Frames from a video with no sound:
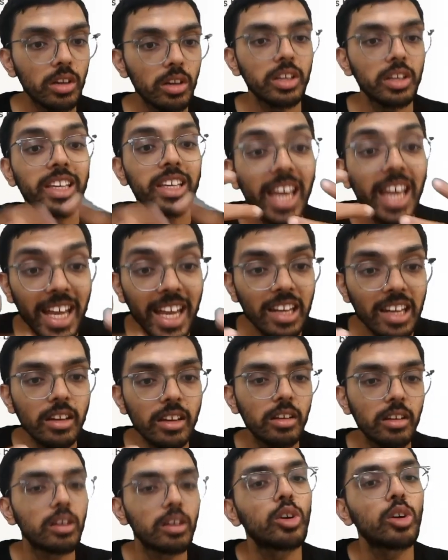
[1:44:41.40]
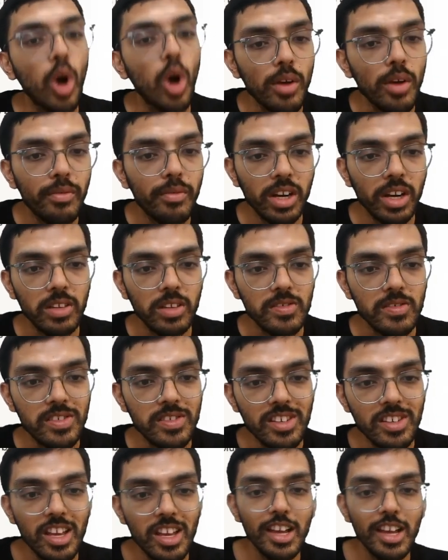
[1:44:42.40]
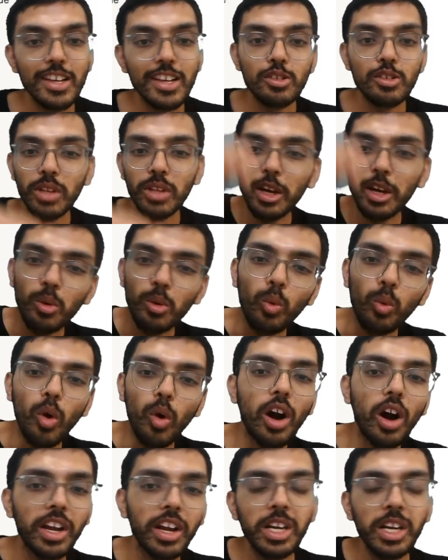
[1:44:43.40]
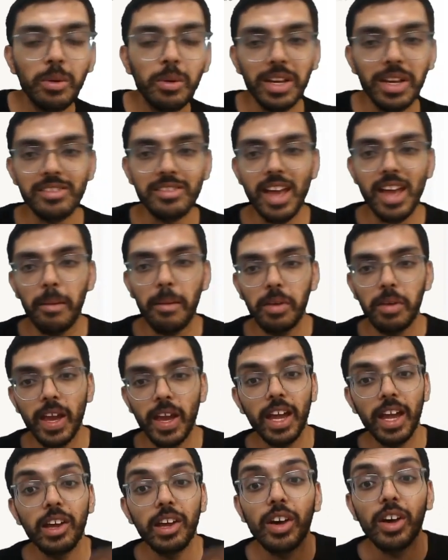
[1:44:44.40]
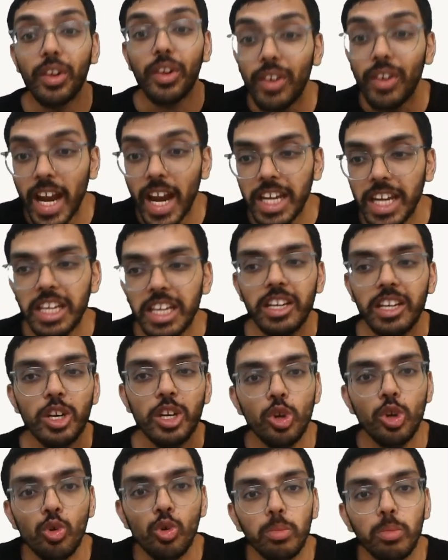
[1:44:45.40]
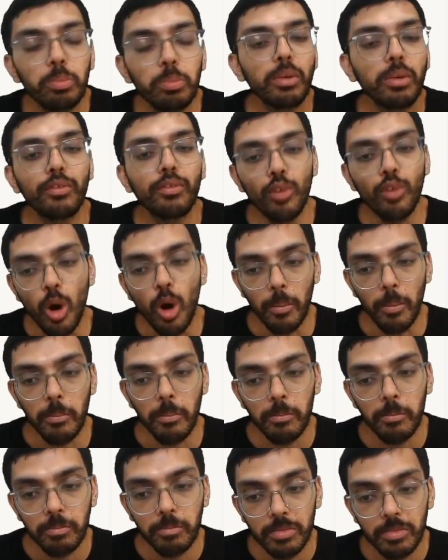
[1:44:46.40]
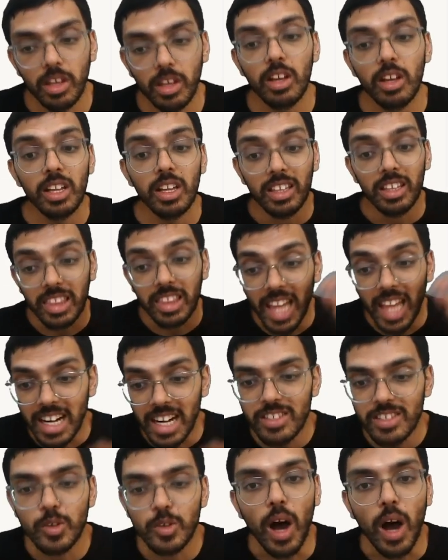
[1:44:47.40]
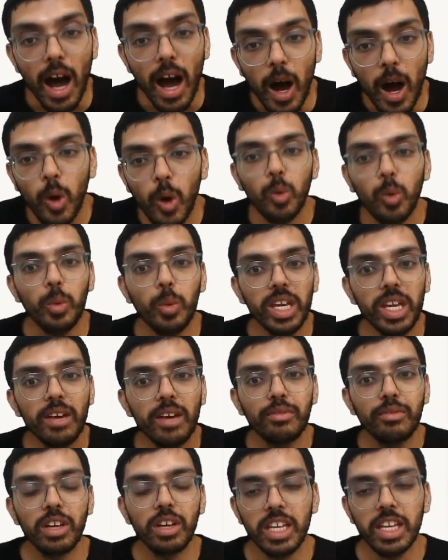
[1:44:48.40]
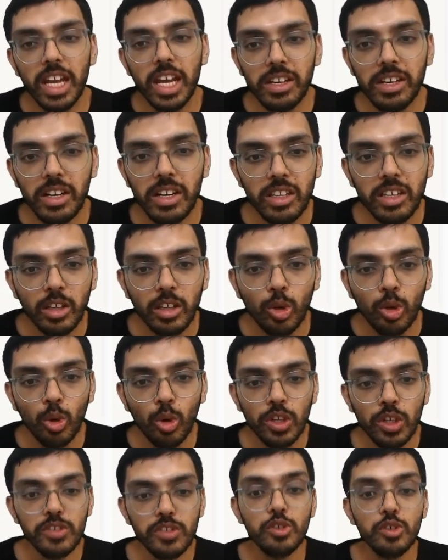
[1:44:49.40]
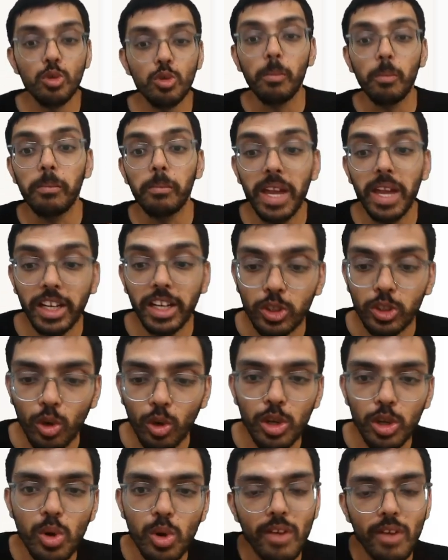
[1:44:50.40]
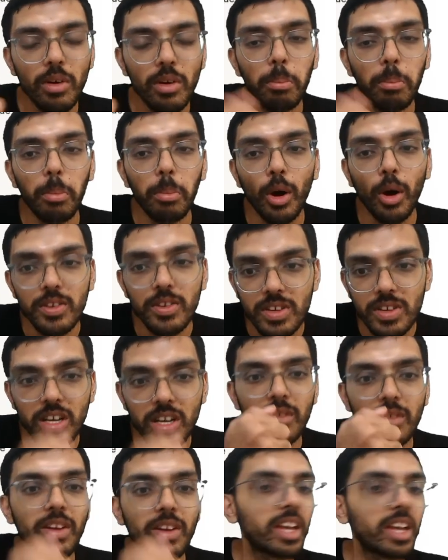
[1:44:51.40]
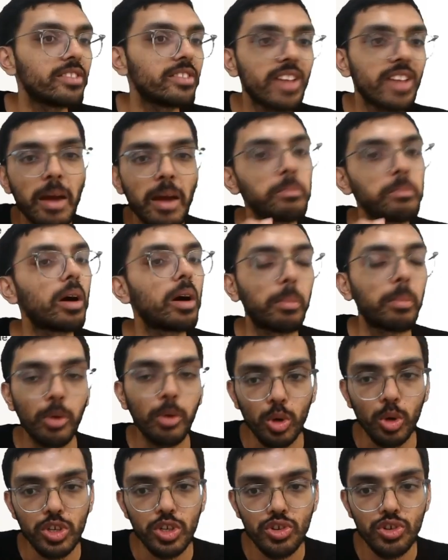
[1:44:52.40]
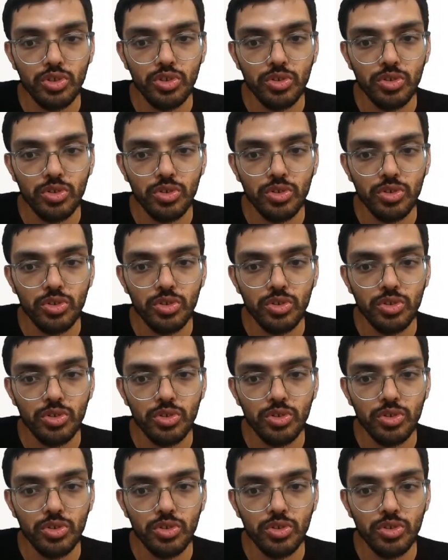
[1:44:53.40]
gain confidence so that you walk into exam day ready to perform. That's how we have created the course to make sure you have a positive exam approach.